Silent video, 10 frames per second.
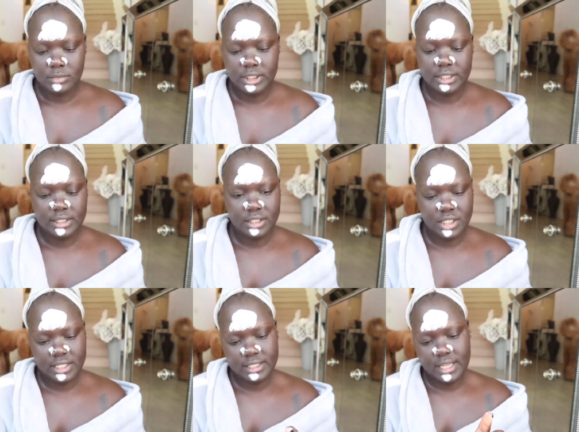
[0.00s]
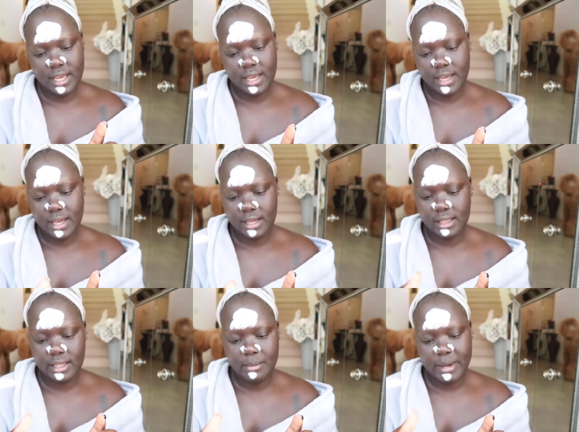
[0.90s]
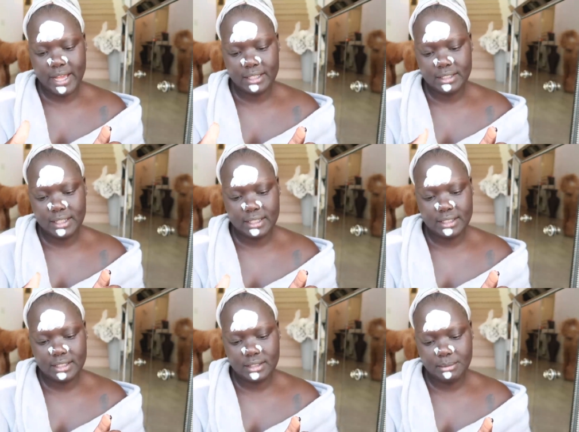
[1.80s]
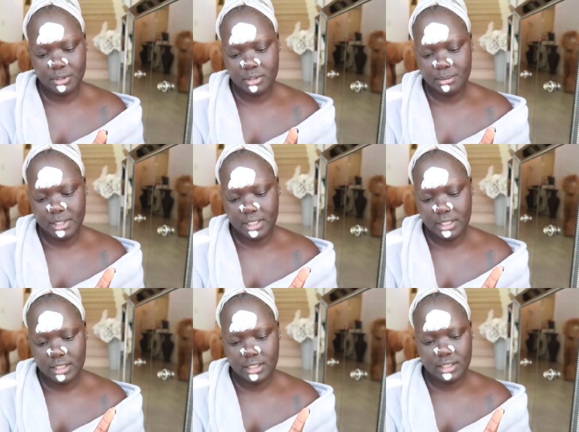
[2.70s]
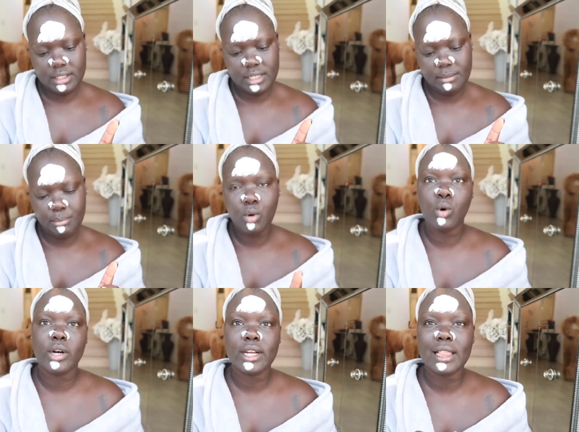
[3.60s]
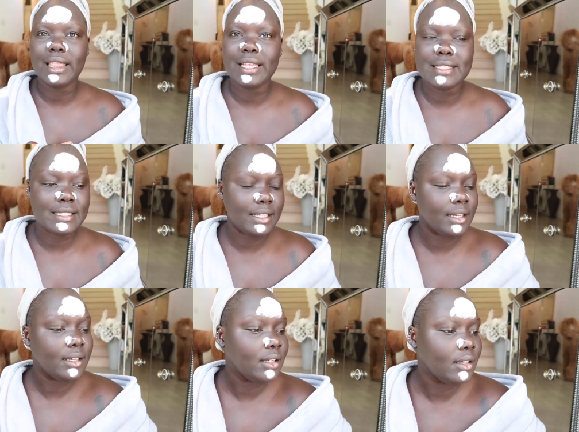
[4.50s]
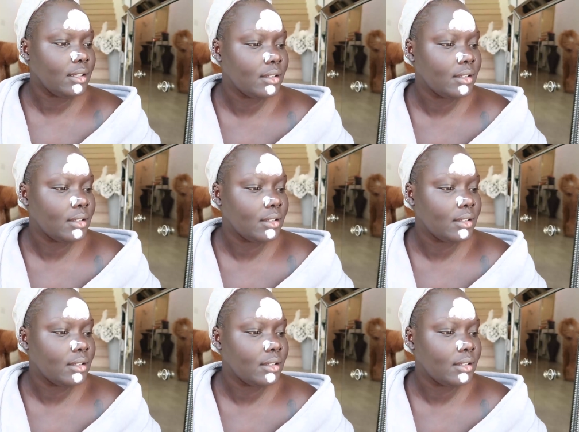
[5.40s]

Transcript: This is just a clay mask that's supposed to be deep pore cleansing.